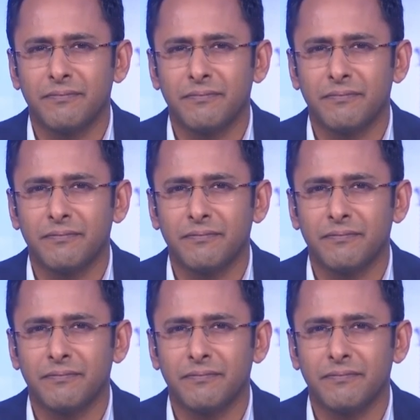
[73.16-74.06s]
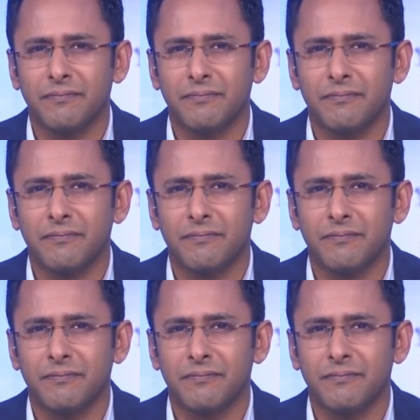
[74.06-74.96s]

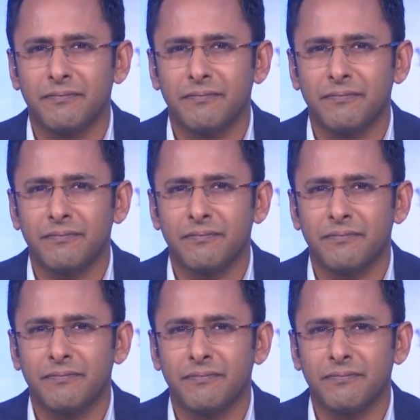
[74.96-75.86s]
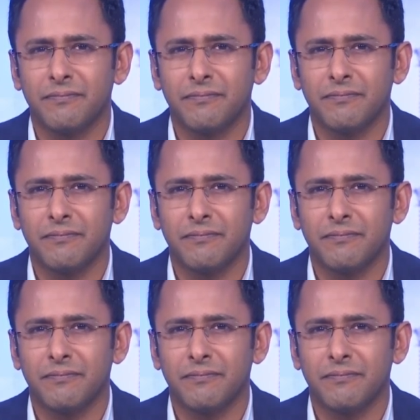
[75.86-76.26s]
The person shown says nothing.